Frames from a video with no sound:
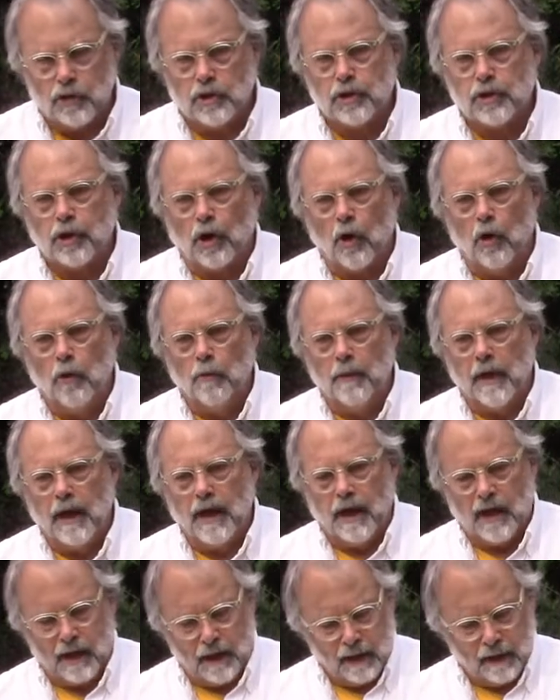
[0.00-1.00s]
Show
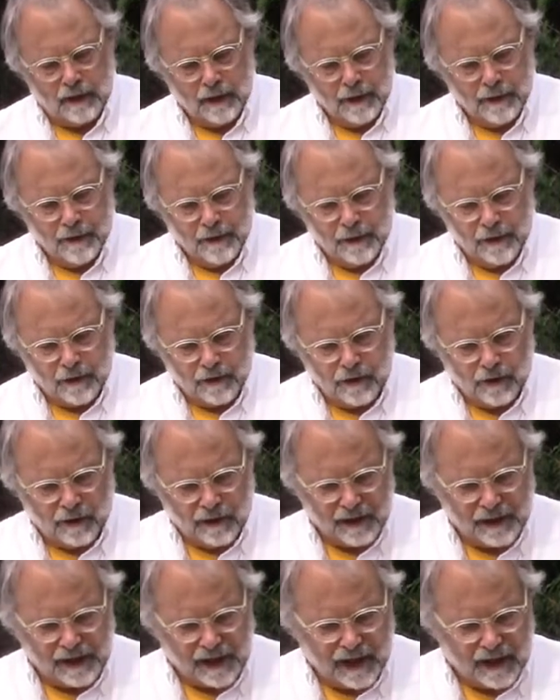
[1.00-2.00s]
me, the
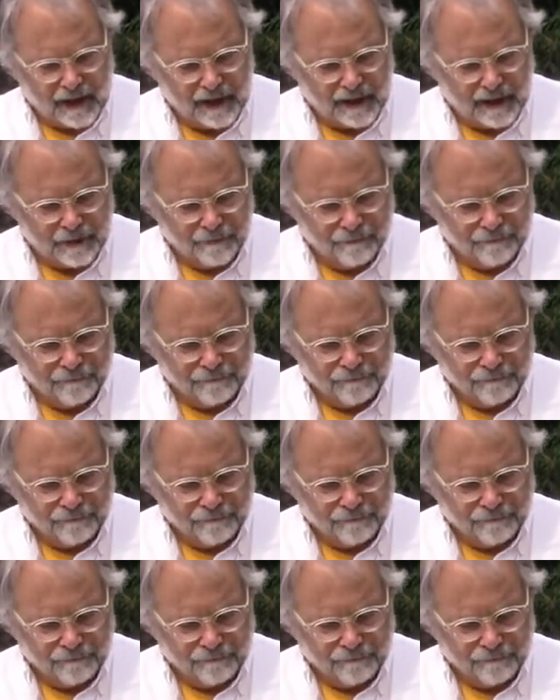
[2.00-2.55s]
cook said.